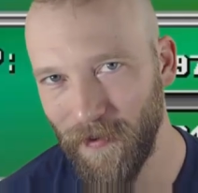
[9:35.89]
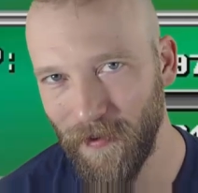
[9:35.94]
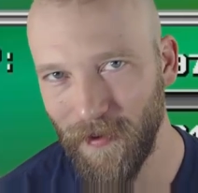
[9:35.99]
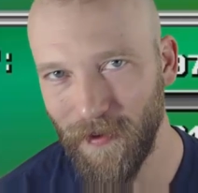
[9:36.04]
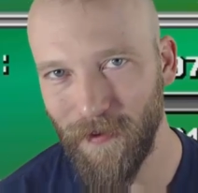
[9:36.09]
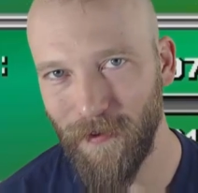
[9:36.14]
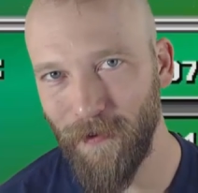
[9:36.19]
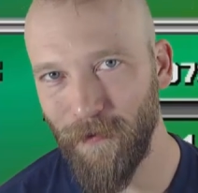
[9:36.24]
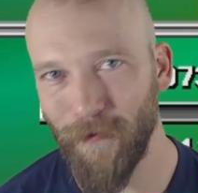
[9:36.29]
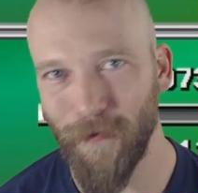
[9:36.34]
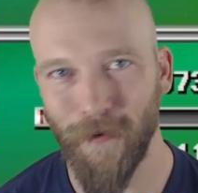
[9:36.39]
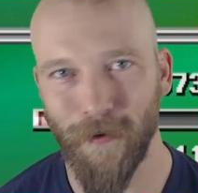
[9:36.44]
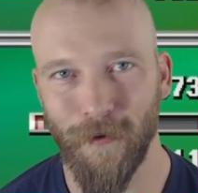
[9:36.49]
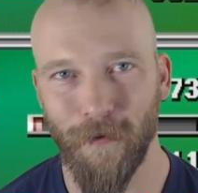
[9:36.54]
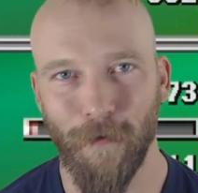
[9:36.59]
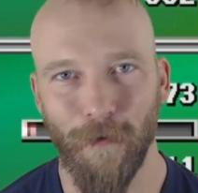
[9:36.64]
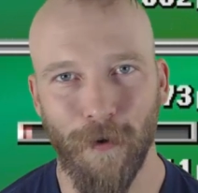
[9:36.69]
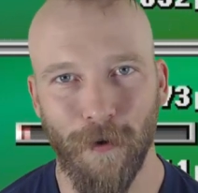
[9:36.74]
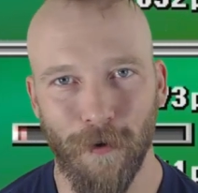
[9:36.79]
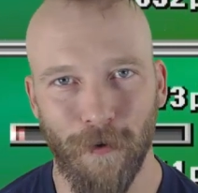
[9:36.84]
and you
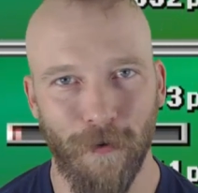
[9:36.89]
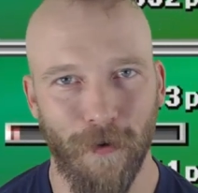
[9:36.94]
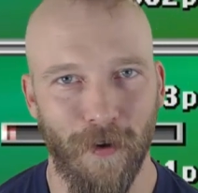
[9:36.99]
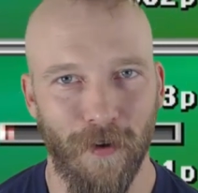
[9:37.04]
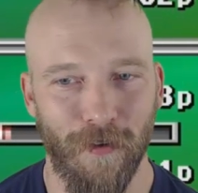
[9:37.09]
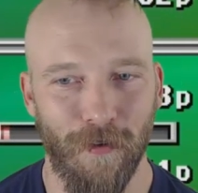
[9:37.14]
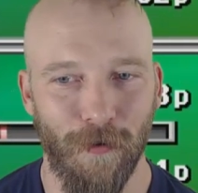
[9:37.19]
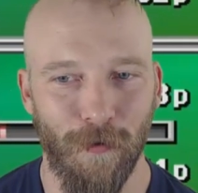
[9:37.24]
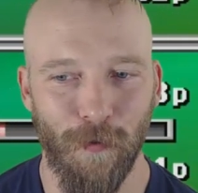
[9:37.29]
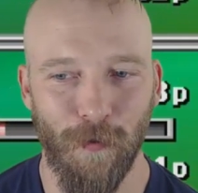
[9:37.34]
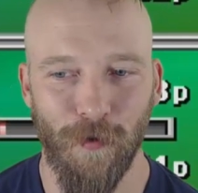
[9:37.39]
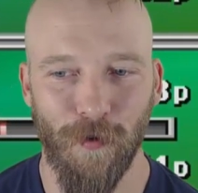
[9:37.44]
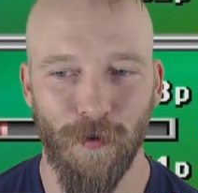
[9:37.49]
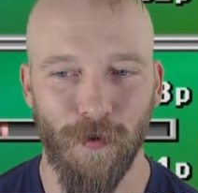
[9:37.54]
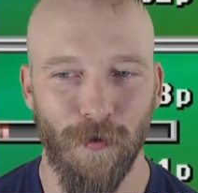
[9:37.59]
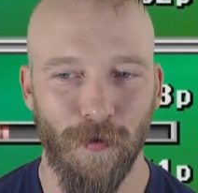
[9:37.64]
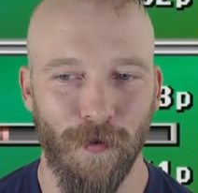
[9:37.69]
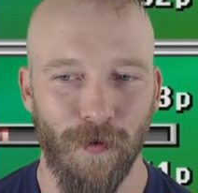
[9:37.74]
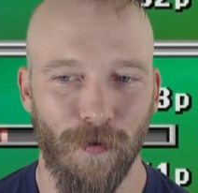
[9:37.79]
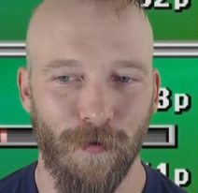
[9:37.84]
run across them
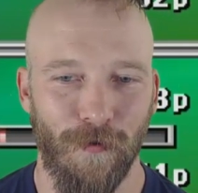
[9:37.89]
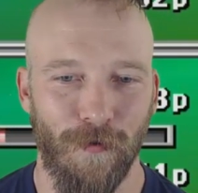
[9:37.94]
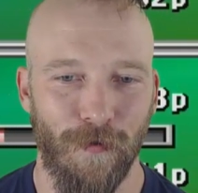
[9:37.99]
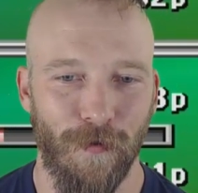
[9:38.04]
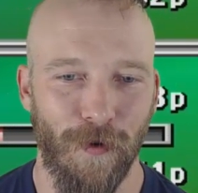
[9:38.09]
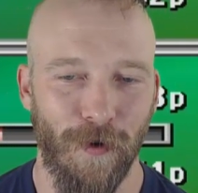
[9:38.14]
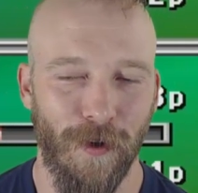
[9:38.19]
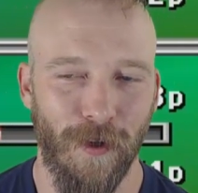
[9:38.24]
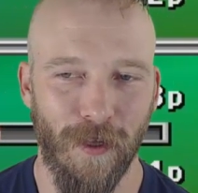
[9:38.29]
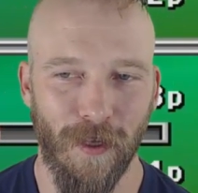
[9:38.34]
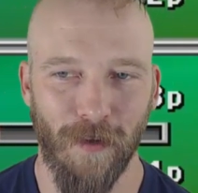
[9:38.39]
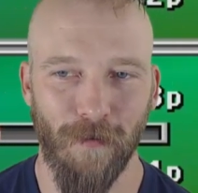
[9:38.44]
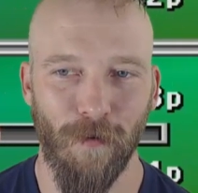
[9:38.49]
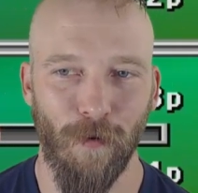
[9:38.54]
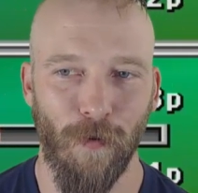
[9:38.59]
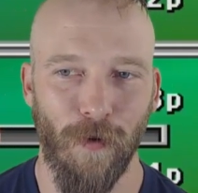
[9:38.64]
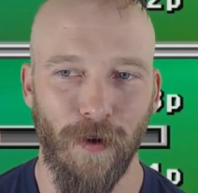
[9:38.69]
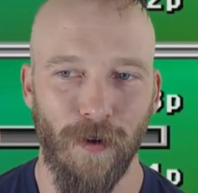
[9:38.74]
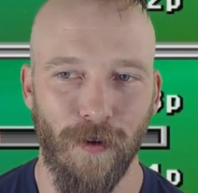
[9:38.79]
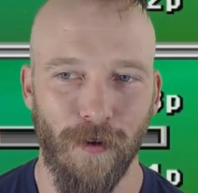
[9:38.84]
was a pretty
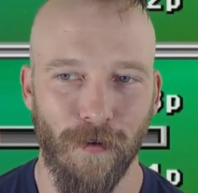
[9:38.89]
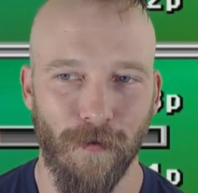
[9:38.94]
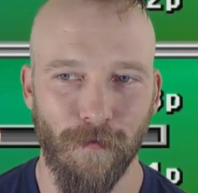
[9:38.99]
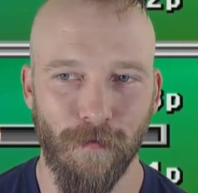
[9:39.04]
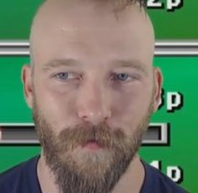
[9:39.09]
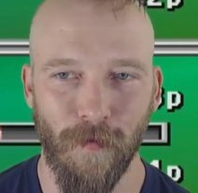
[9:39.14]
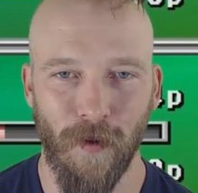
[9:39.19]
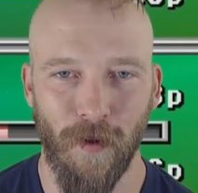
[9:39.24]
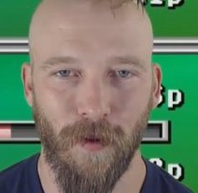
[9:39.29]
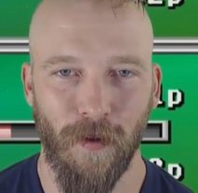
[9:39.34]
clever way to